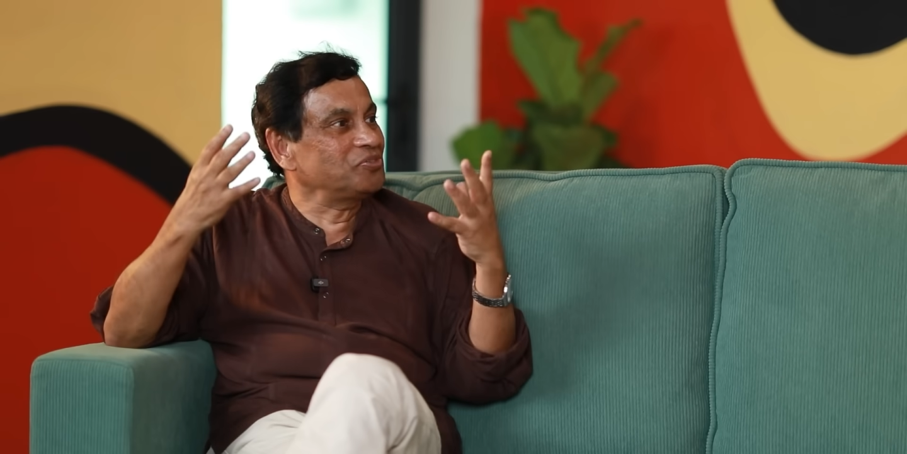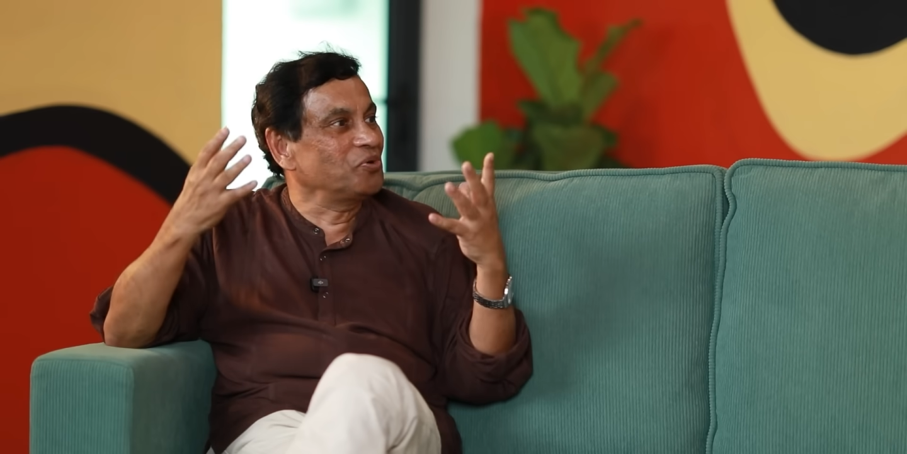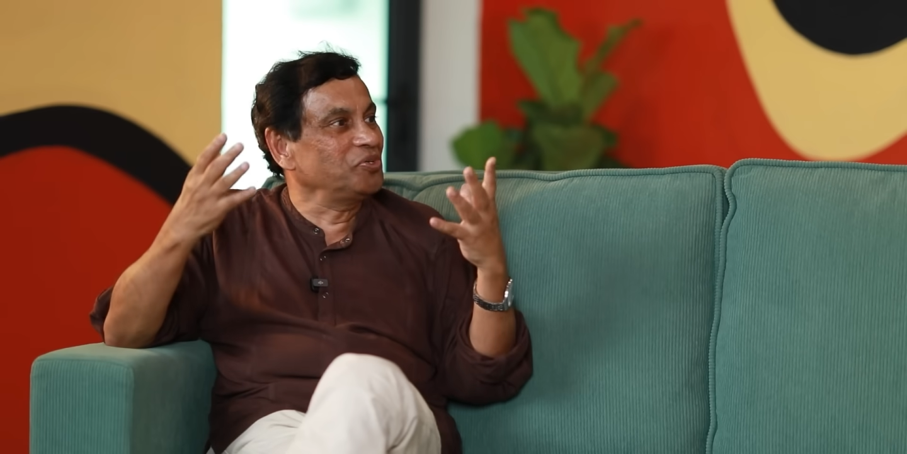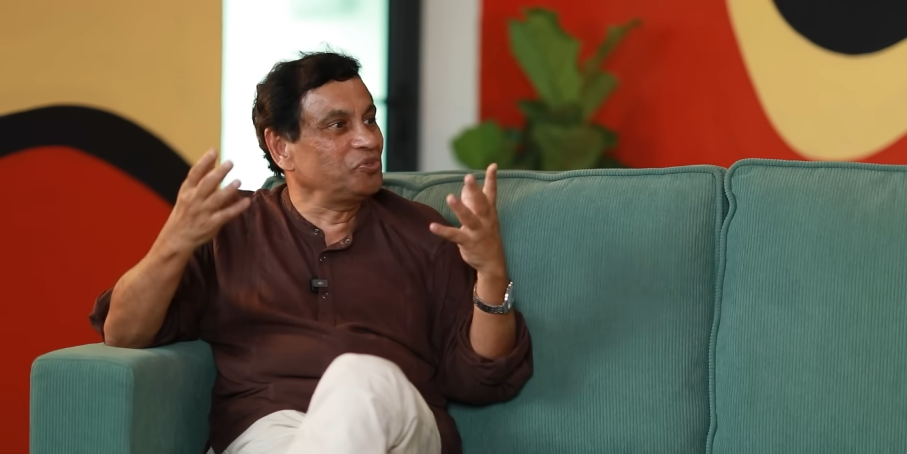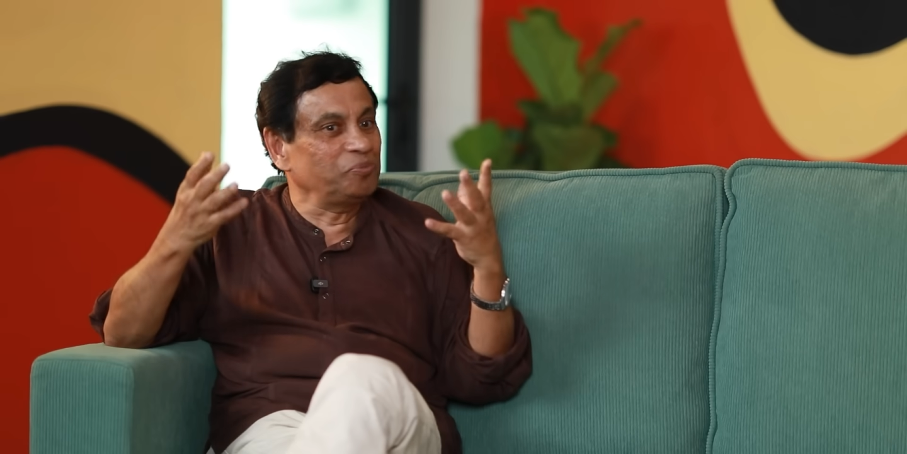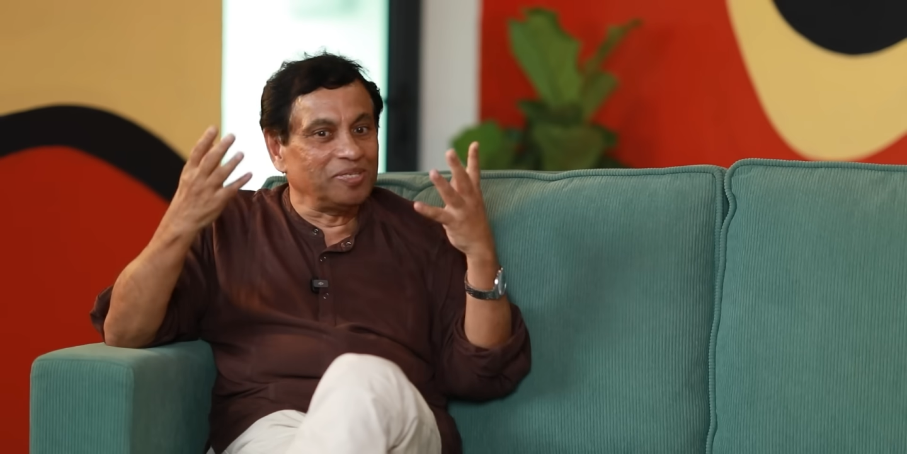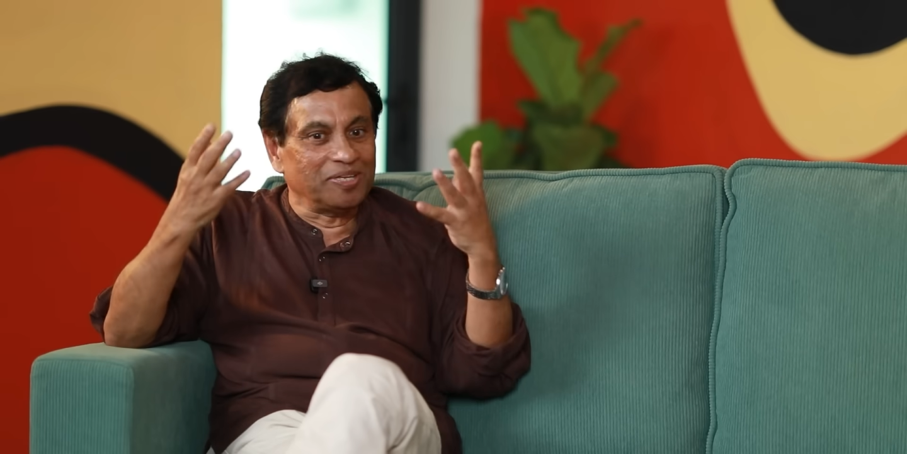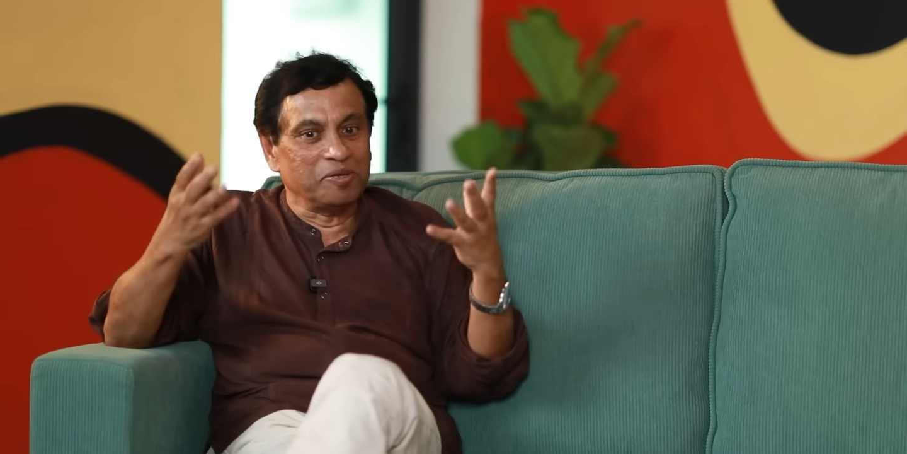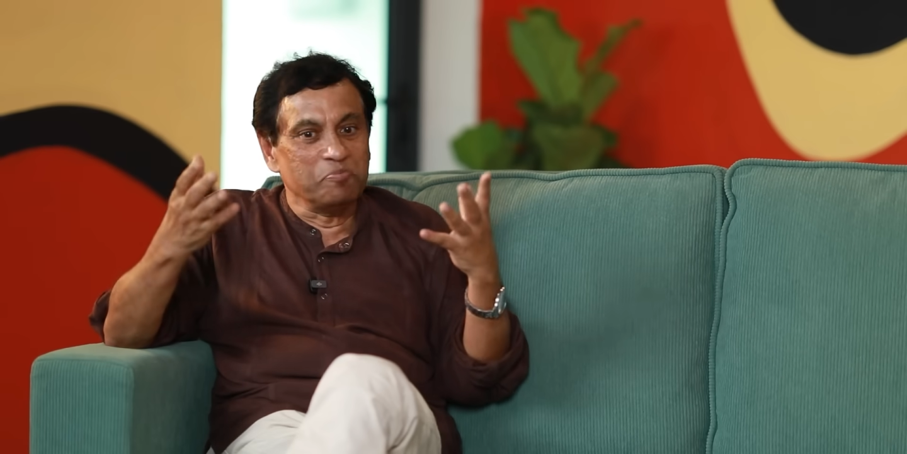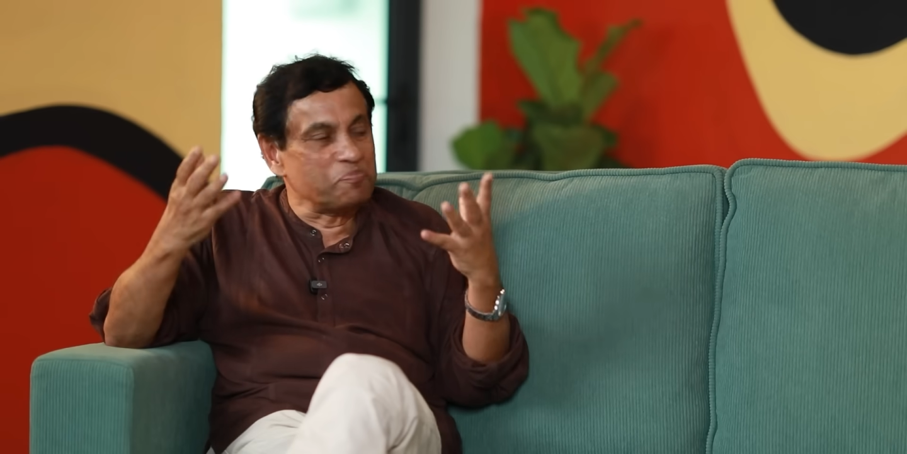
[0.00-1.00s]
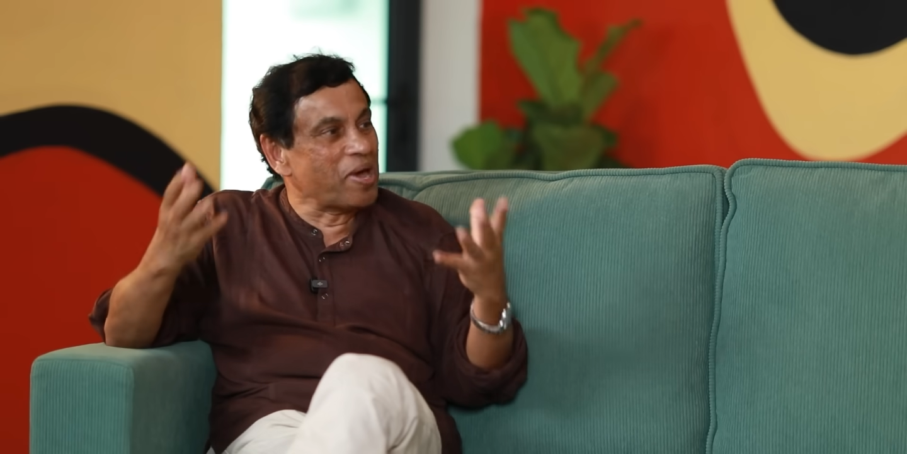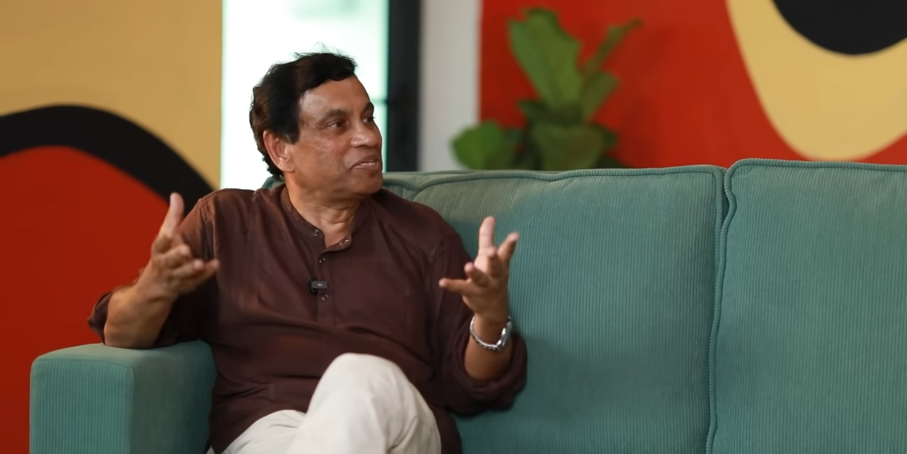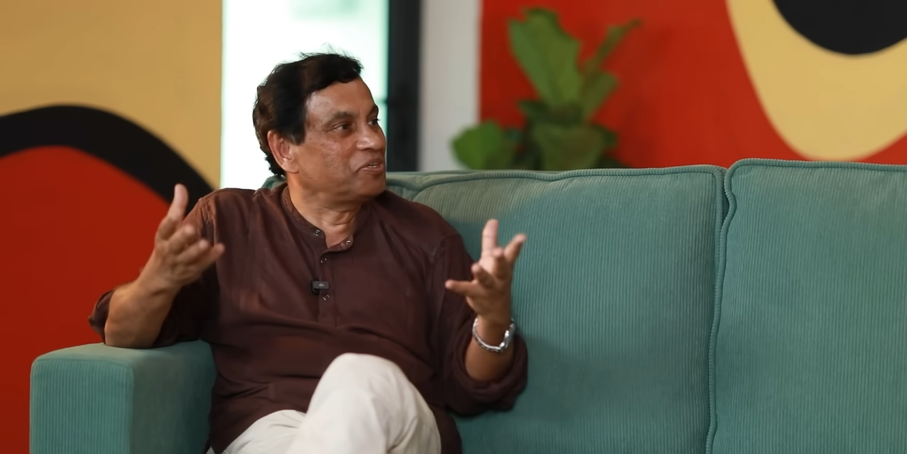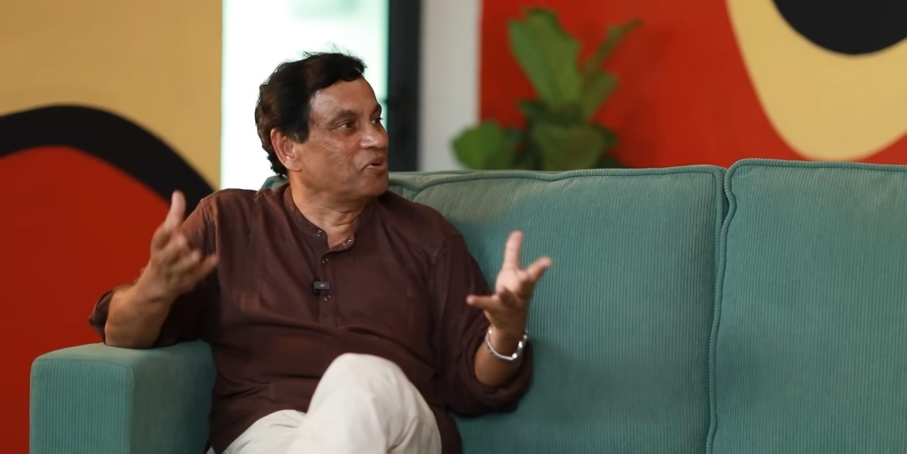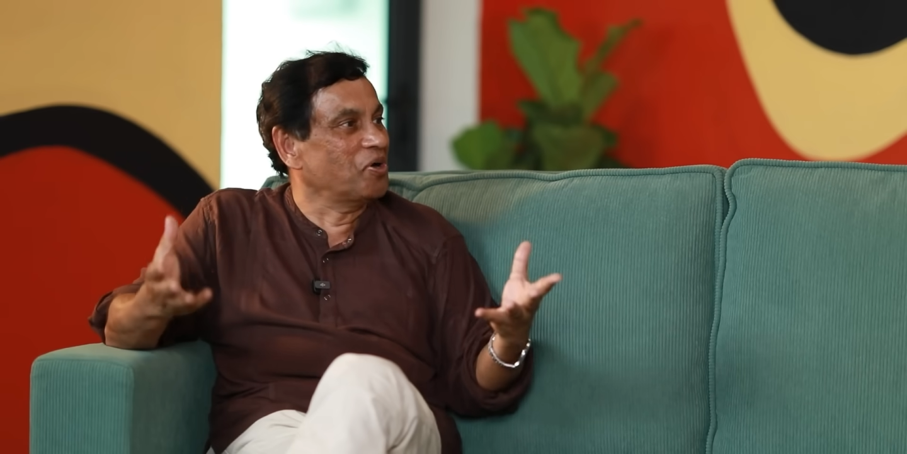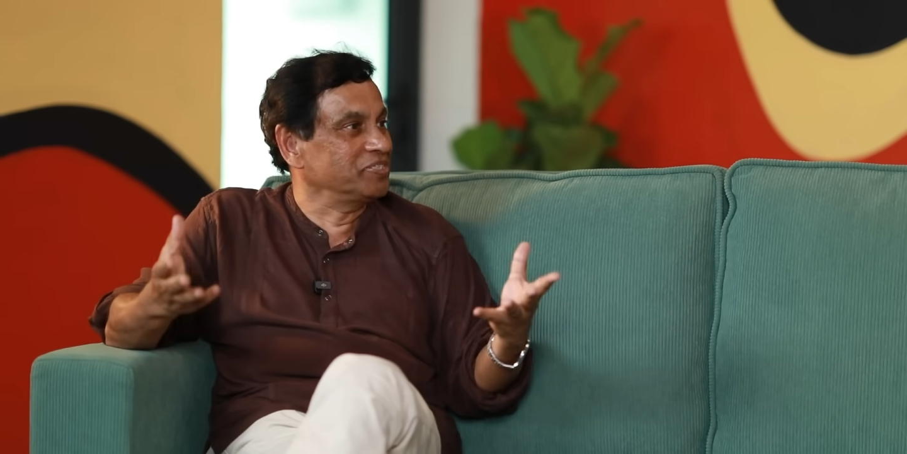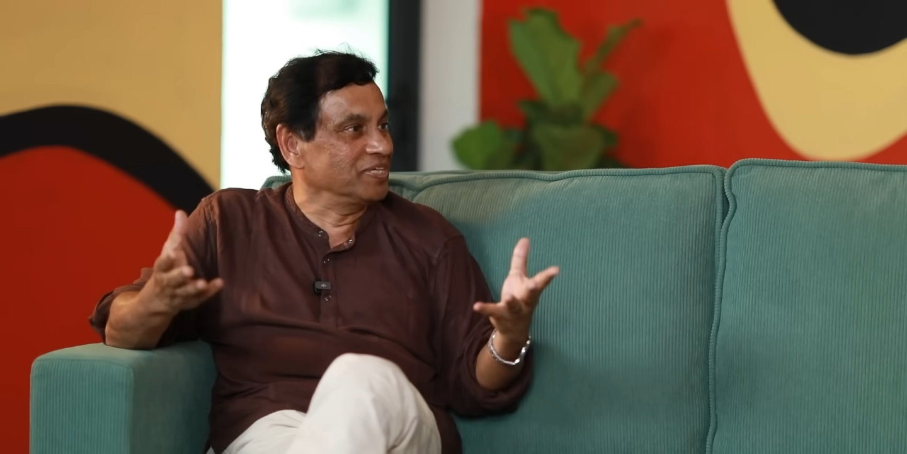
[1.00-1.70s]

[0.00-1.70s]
going to be the impact of all